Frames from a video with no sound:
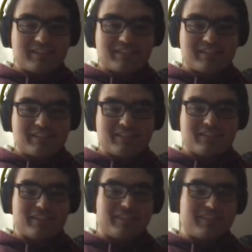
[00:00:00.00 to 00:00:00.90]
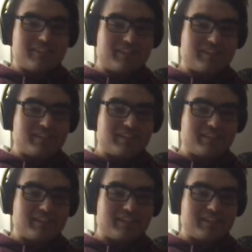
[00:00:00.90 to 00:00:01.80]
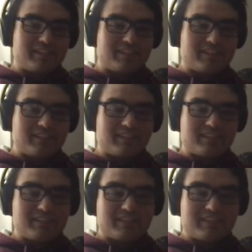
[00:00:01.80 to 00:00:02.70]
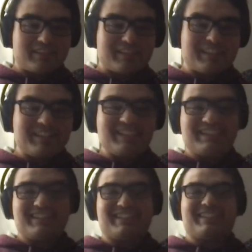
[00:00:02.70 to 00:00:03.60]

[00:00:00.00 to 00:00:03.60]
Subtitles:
[no speech]